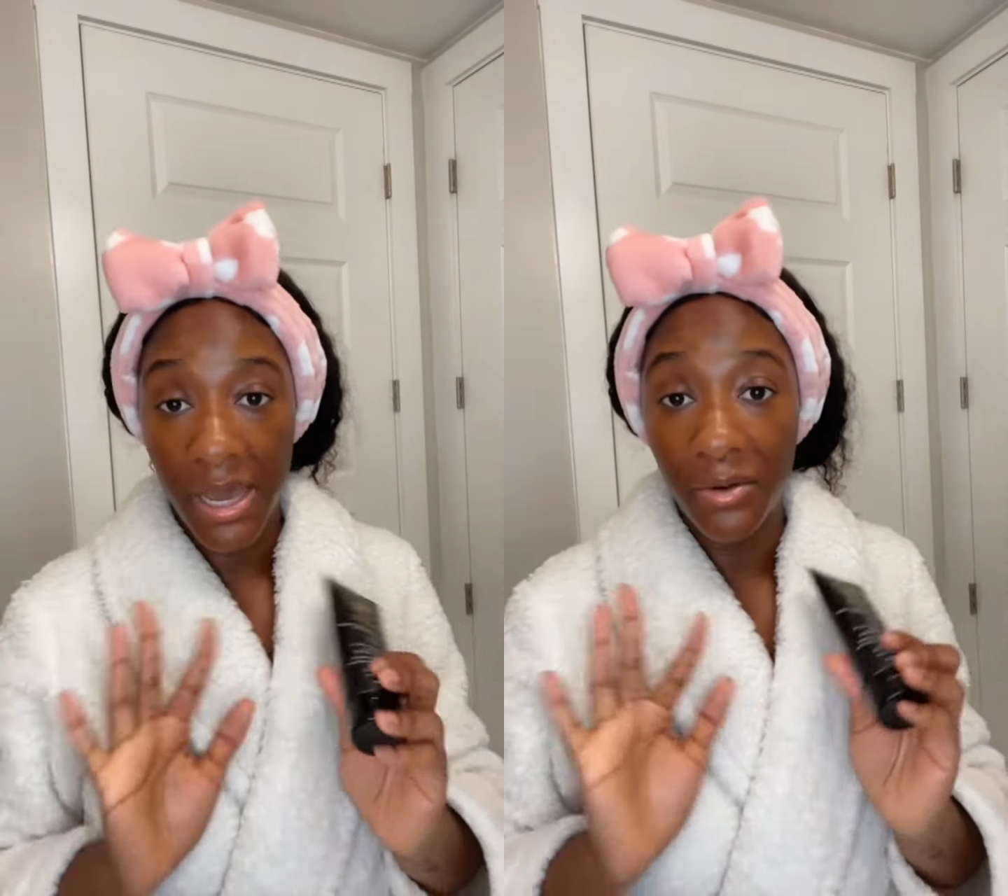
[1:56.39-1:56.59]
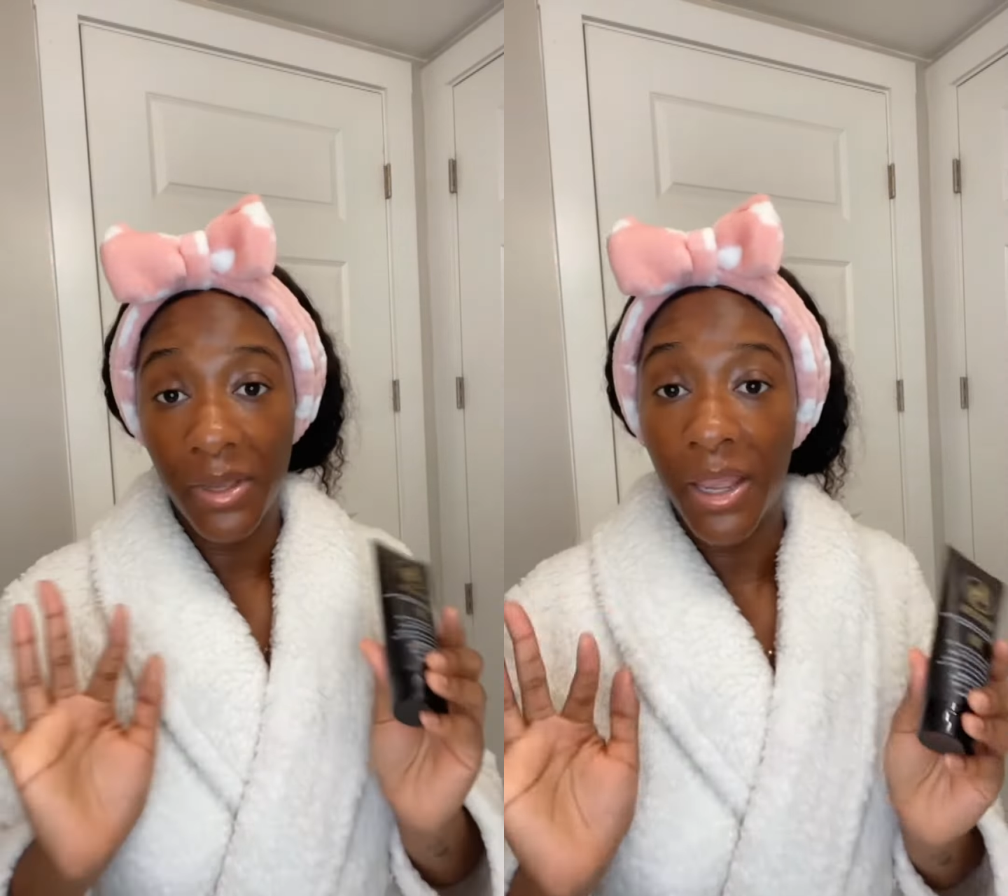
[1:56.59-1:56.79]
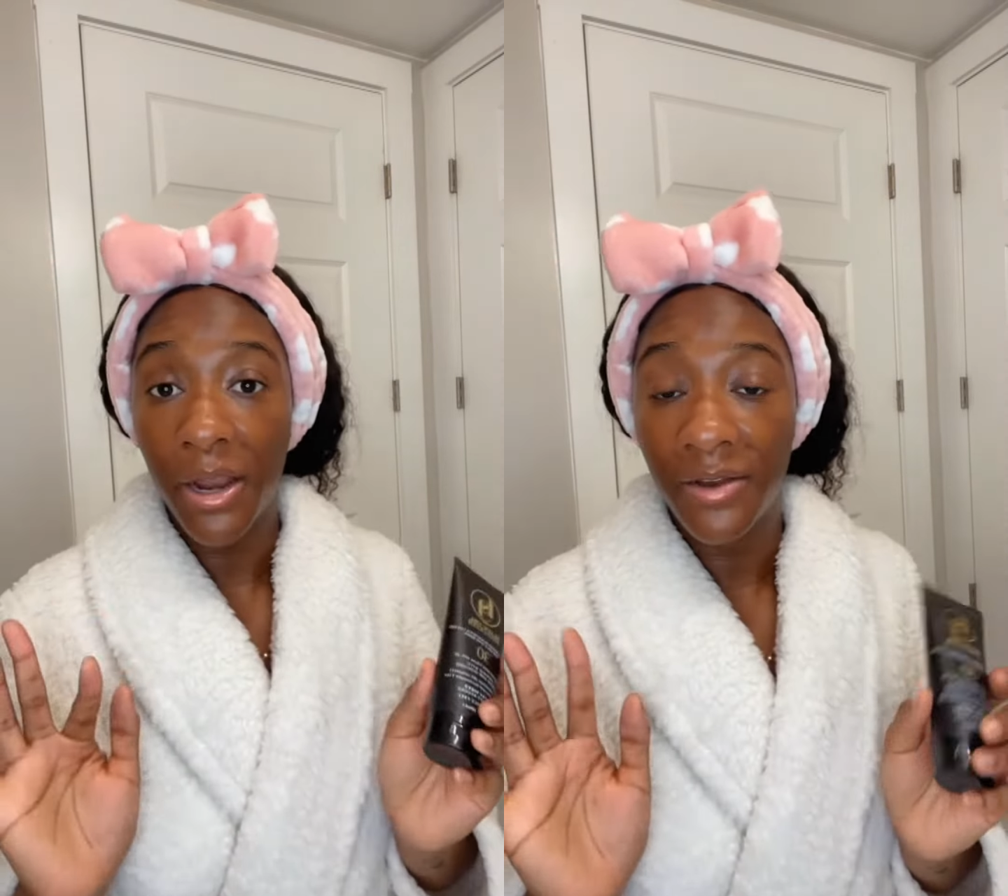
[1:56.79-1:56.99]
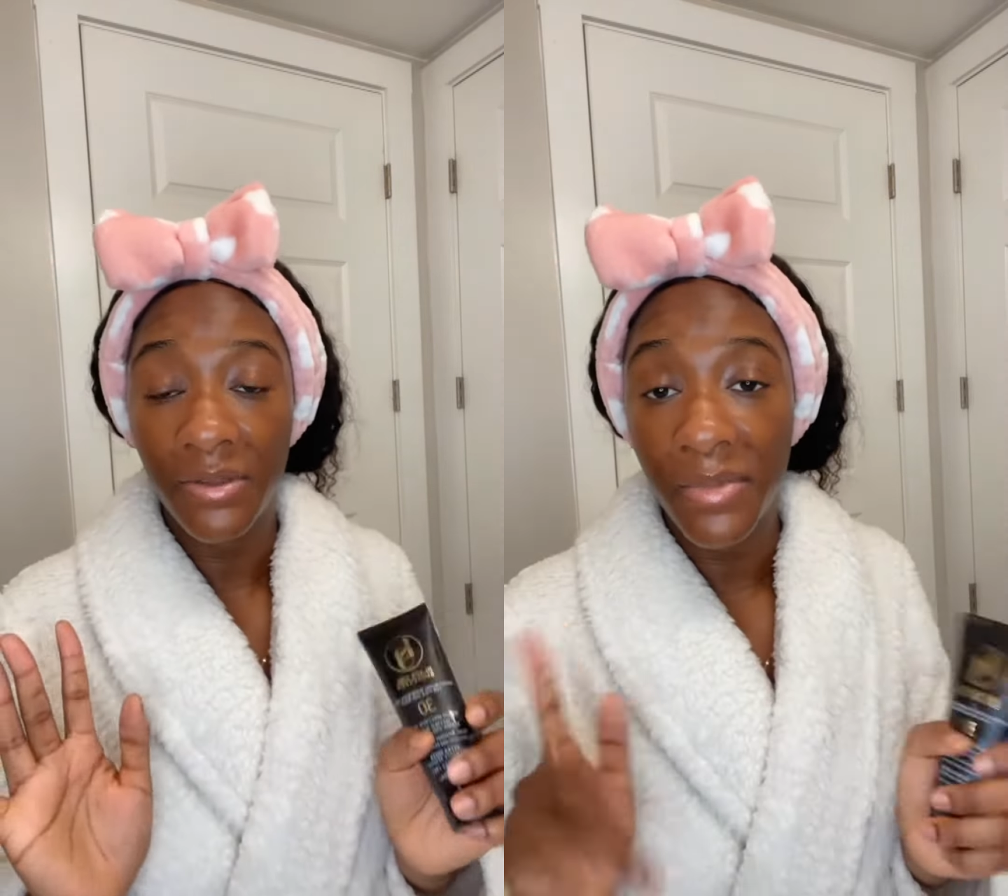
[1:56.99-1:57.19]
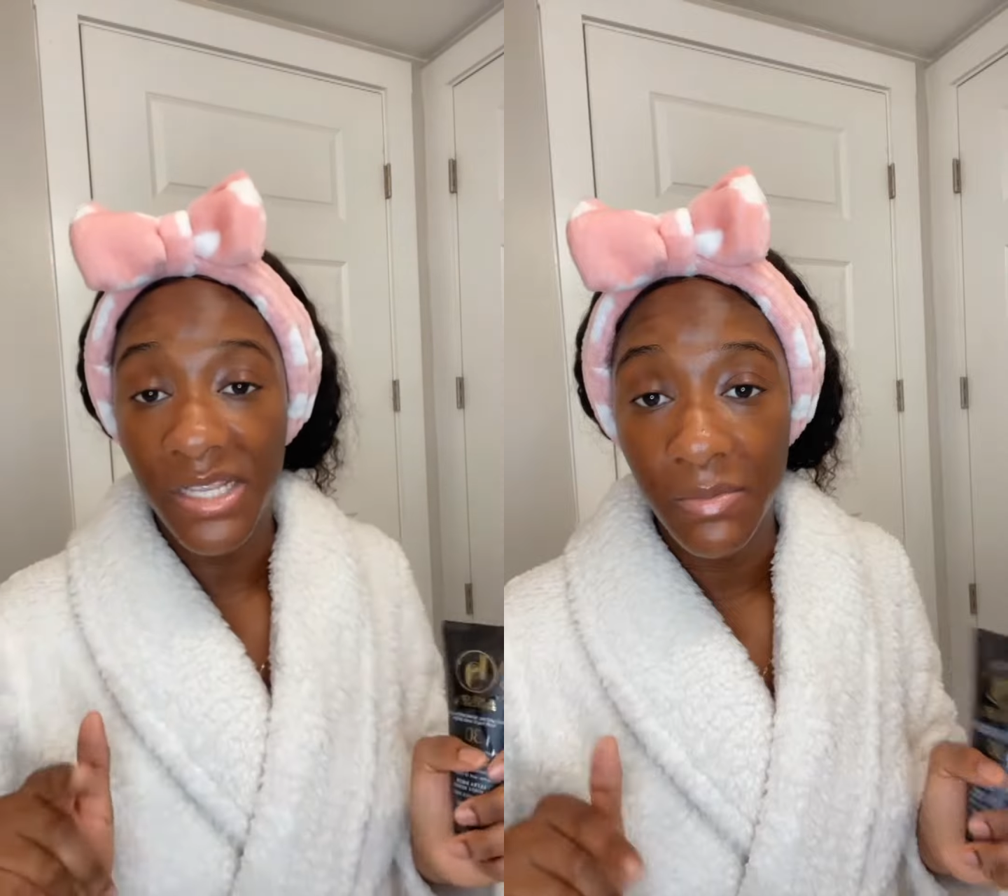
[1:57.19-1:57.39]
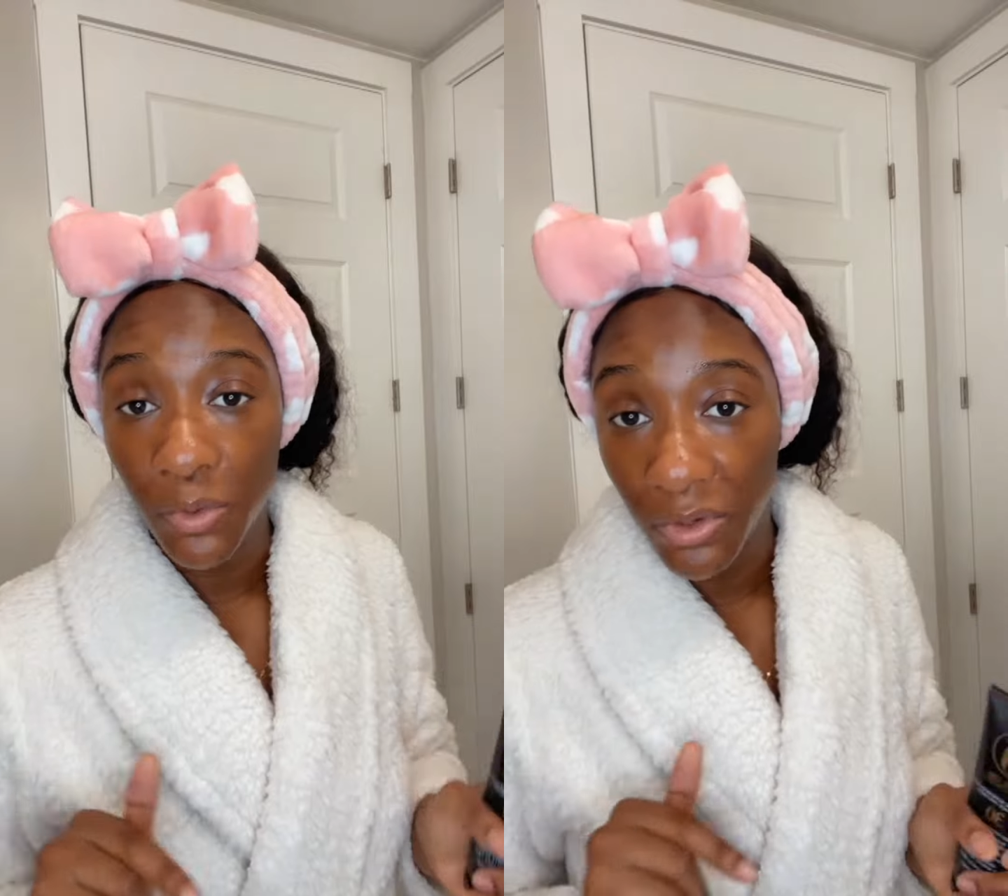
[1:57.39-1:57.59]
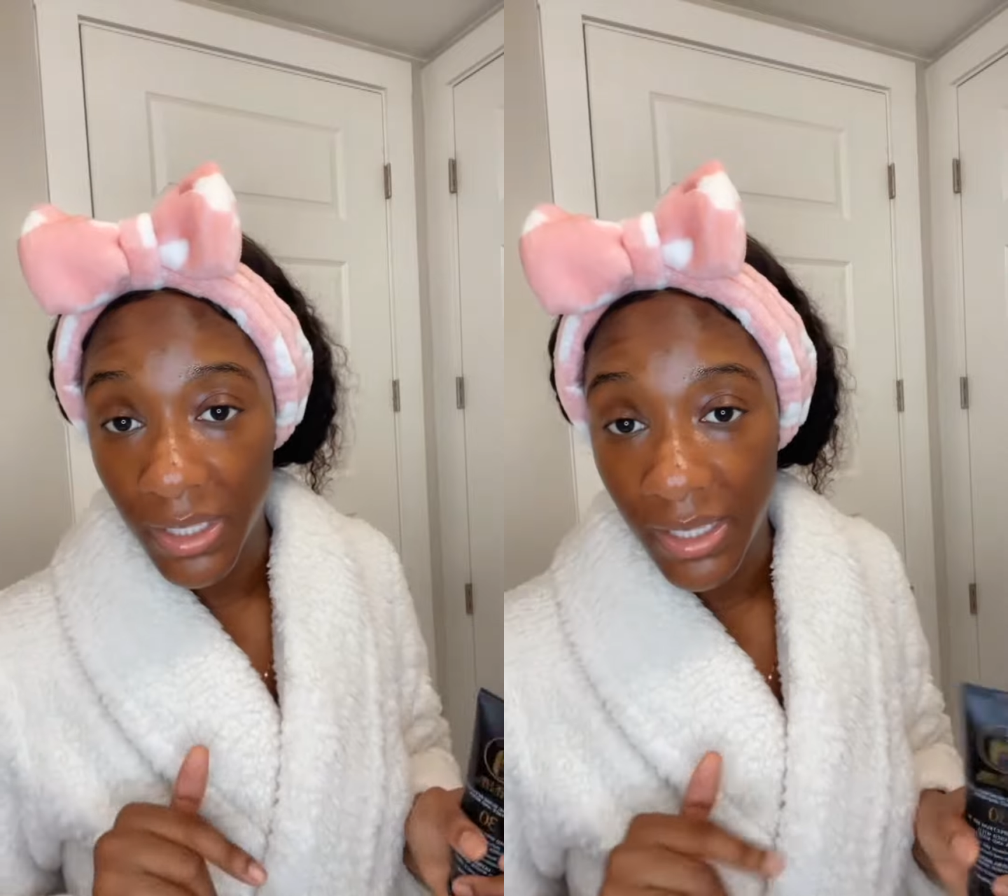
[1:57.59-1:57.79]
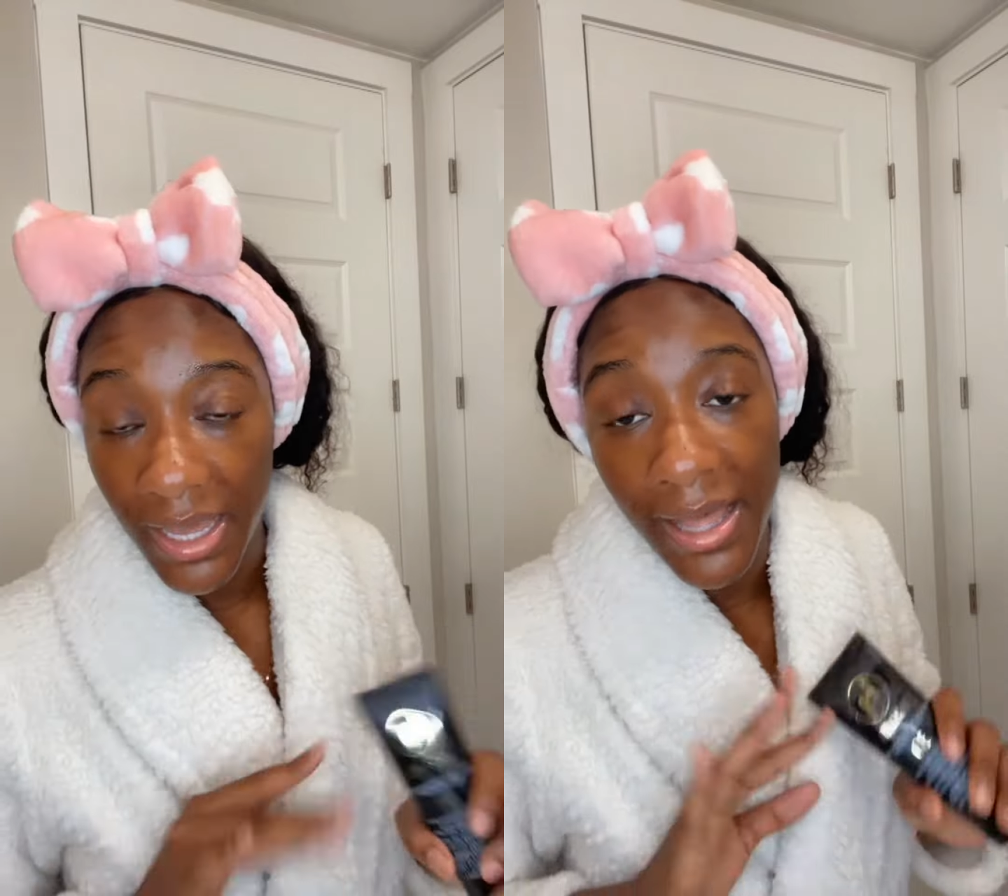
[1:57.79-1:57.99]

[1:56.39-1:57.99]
I don't care if it makes me oily.